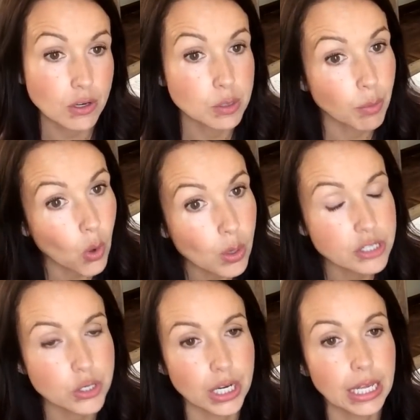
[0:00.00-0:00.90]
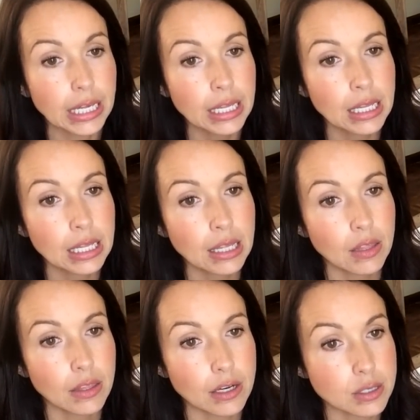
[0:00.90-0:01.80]
there's poetry,
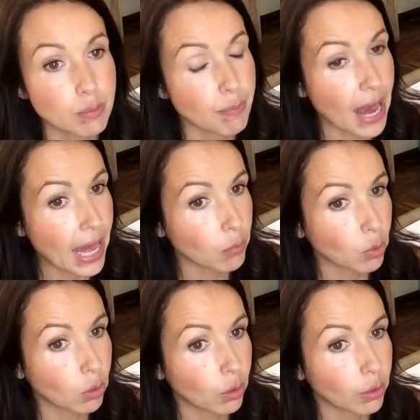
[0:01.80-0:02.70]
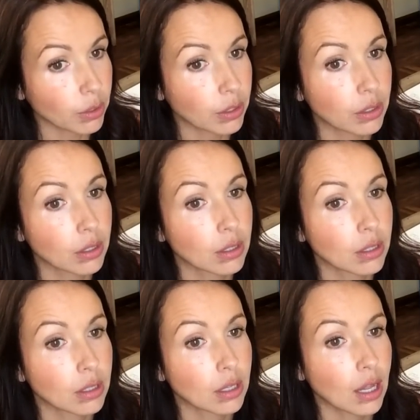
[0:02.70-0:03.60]
there's Bible,
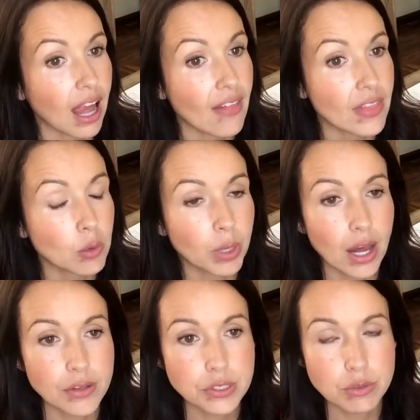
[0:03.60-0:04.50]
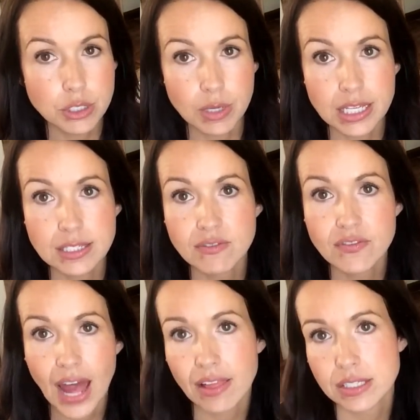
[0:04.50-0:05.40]
and then we also do his
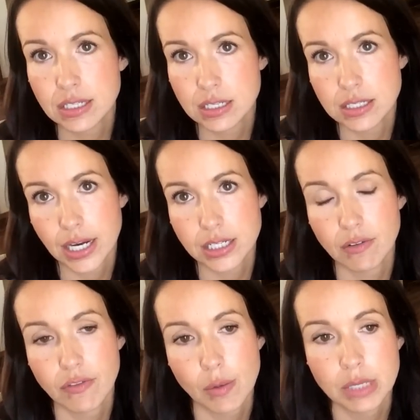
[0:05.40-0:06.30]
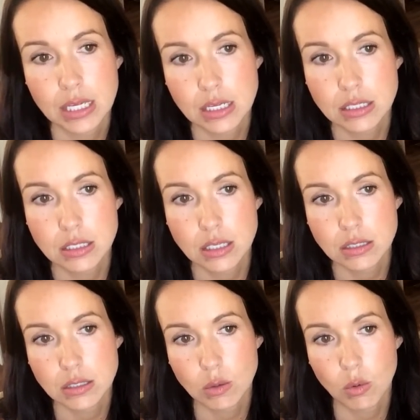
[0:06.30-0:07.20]
Fallacy Detective from his
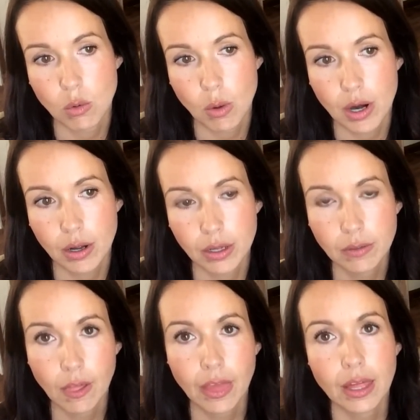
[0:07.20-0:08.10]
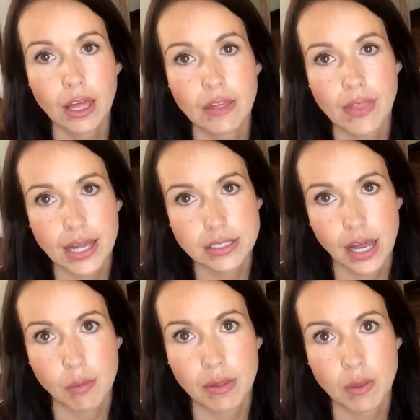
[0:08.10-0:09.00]
schoolwork in that
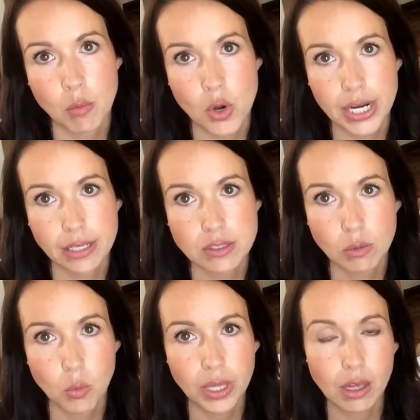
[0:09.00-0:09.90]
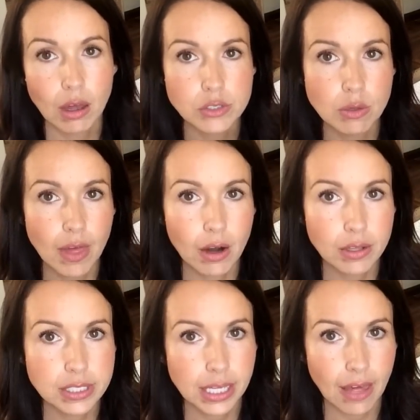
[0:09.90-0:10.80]
time in the morning. So we do that
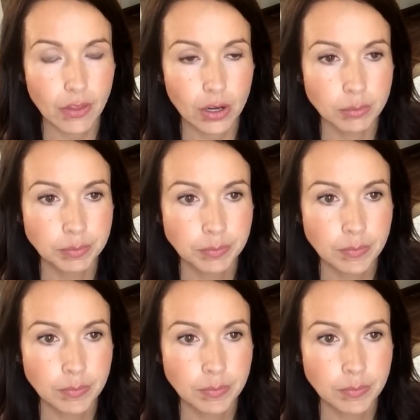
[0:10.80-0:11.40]
all together,